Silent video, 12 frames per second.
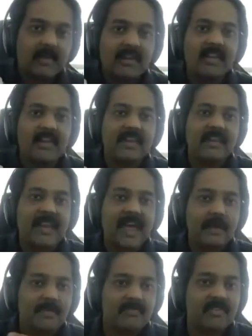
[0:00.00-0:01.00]
underlying
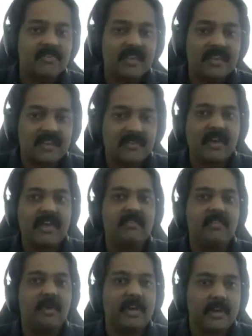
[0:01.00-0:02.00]
RAMFS layer,
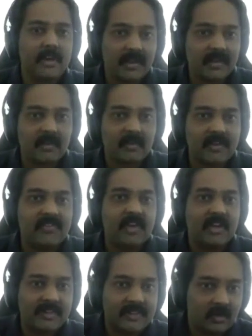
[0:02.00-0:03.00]
where we were
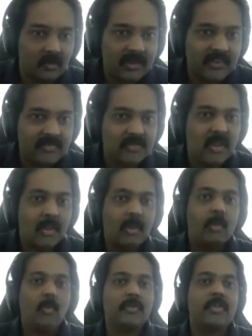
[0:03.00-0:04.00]
inserting the
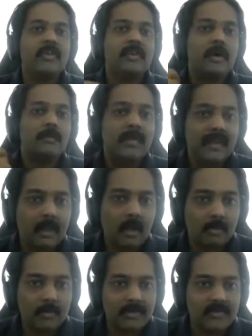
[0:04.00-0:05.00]
queries, wasn't completely
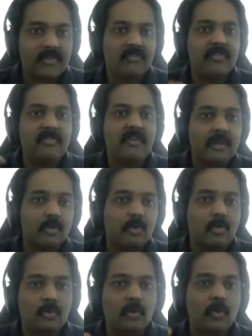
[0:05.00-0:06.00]
optimized. If we were
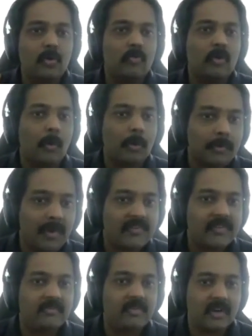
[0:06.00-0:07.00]
to
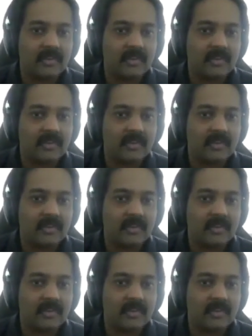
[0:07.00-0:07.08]
optimize it